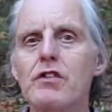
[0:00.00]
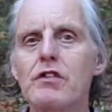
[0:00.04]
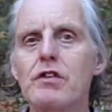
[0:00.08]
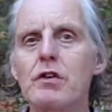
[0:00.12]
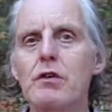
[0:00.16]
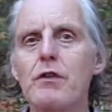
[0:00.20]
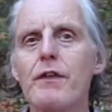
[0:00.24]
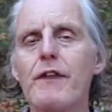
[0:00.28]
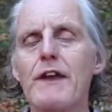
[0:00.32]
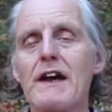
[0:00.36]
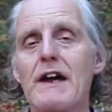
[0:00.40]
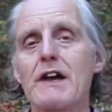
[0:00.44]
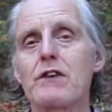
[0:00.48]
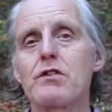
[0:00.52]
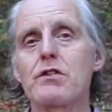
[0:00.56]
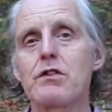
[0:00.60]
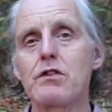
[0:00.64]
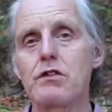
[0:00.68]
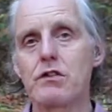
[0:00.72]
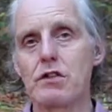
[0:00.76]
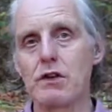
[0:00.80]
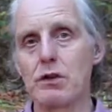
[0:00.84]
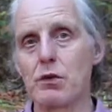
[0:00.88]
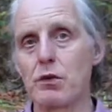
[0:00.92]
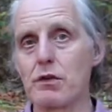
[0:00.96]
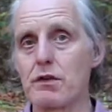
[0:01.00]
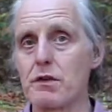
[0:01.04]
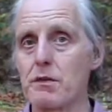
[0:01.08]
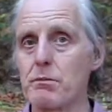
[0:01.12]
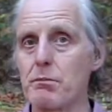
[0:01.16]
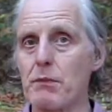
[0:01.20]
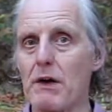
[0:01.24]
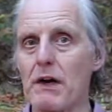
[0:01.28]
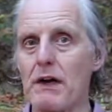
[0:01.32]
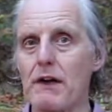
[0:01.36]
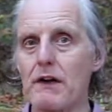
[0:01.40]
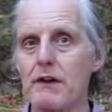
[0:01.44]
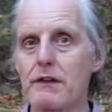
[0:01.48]
2,200
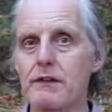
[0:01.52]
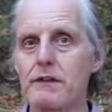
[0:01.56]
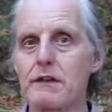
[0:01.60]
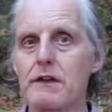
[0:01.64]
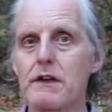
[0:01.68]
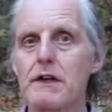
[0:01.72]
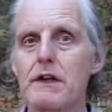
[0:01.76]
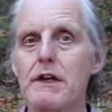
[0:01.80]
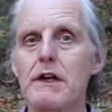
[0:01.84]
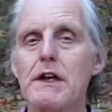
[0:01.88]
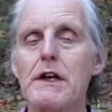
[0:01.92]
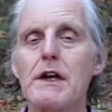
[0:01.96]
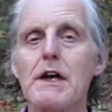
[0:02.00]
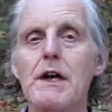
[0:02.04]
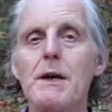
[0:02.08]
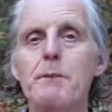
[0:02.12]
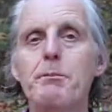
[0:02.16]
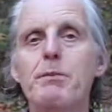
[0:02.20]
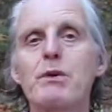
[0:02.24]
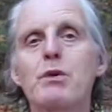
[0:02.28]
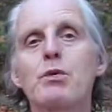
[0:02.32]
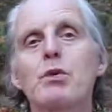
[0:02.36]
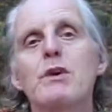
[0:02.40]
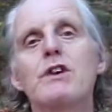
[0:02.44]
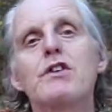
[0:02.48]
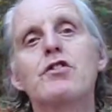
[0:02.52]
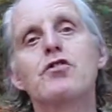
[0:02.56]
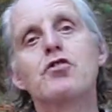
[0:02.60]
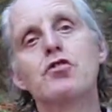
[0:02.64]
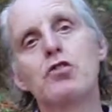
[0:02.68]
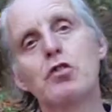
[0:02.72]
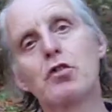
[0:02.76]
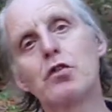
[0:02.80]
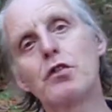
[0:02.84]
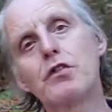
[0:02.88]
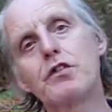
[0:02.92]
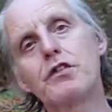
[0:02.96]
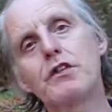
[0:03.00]
miles between
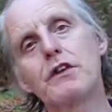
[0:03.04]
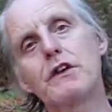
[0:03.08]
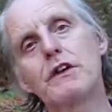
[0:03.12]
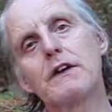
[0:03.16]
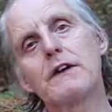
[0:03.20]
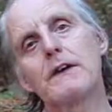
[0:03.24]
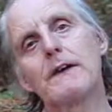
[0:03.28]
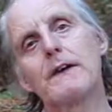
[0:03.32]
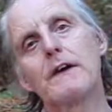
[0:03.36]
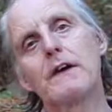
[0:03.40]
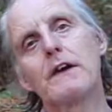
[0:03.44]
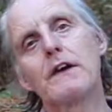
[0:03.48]
Georgia